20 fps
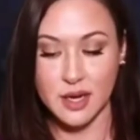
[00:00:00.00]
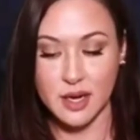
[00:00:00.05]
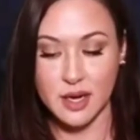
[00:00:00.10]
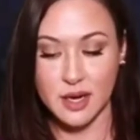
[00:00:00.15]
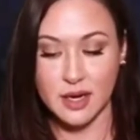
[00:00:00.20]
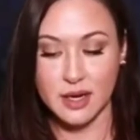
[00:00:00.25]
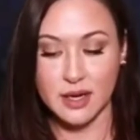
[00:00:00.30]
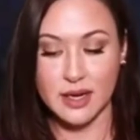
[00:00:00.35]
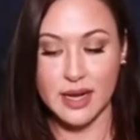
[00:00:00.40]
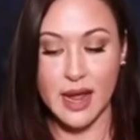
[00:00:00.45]

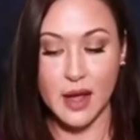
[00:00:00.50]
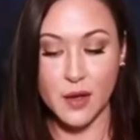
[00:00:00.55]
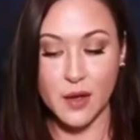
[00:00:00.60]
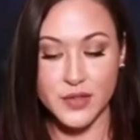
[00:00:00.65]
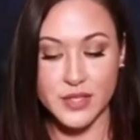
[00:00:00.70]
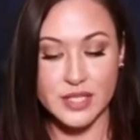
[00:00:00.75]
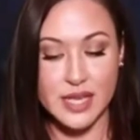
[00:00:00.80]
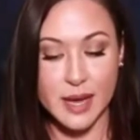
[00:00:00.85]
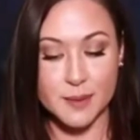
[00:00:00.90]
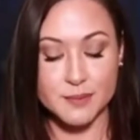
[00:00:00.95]
Now,
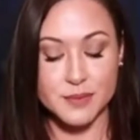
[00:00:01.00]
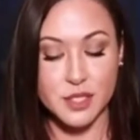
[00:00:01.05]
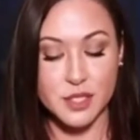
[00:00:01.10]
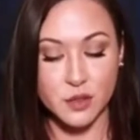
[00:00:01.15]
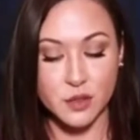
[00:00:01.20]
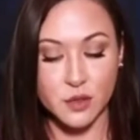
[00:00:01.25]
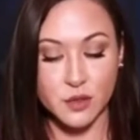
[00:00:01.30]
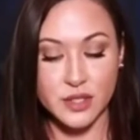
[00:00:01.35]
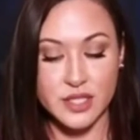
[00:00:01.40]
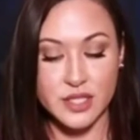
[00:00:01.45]
this is
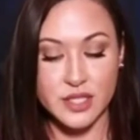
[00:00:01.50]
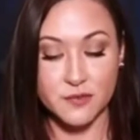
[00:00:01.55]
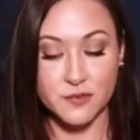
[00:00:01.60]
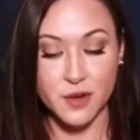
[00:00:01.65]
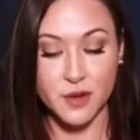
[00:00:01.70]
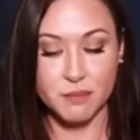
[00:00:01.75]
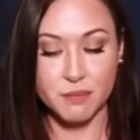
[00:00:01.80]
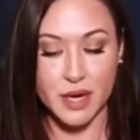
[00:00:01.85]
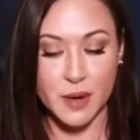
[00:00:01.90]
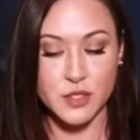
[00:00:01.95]
absolutely
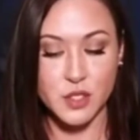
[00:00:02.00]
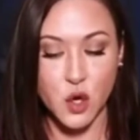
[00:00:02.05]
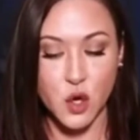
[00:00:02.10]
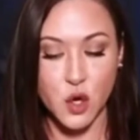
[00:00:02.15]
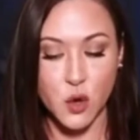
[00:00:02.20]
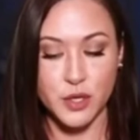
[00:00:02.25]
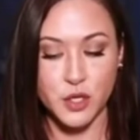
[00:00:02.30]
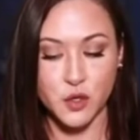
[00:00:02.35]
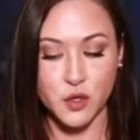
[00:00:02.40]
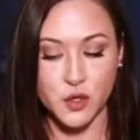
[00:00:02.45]
different, but I was
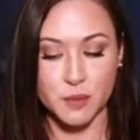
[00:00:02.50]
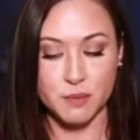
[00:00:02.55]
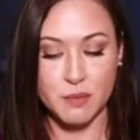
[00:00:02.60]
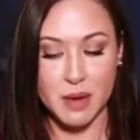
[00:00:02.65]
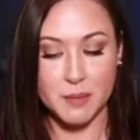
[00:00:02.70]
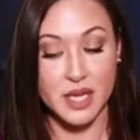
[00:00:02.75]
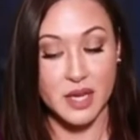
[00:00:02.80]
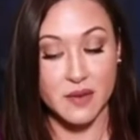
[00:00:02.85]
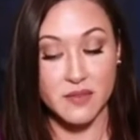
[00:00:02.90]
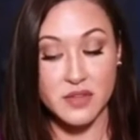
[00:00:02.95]
hoping you could
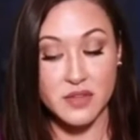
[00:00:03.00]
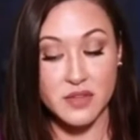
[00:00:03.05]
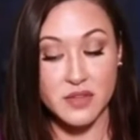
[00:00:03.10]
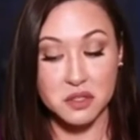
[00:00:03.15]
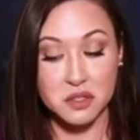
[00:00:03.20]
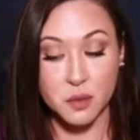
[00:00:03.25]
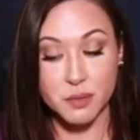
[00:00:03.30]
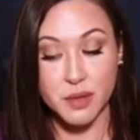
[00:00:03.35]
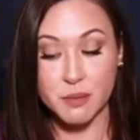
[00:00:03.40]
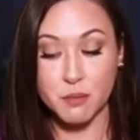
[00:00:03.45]
maybe give us a
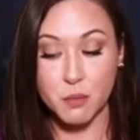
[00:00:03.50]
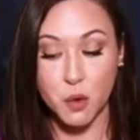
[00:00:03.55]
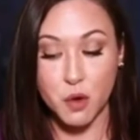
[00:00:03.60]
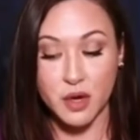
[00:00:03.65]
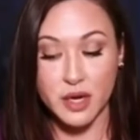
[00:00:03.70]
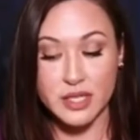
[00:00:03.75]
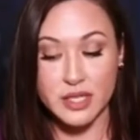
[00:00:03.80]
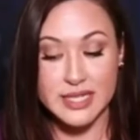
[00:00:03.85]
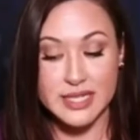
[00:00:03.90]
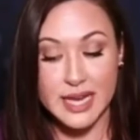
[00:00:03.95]
little bit more
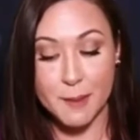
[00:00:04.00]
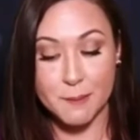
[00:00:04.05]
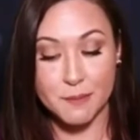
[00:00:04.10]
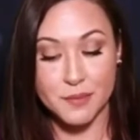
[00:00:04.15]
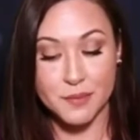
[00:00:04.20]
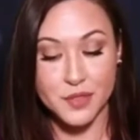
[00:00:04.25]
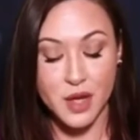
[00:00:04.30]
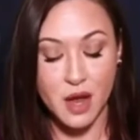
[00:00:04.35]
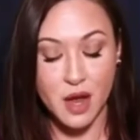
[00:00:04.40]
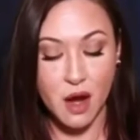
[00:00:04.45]

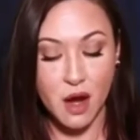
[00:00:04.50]
depth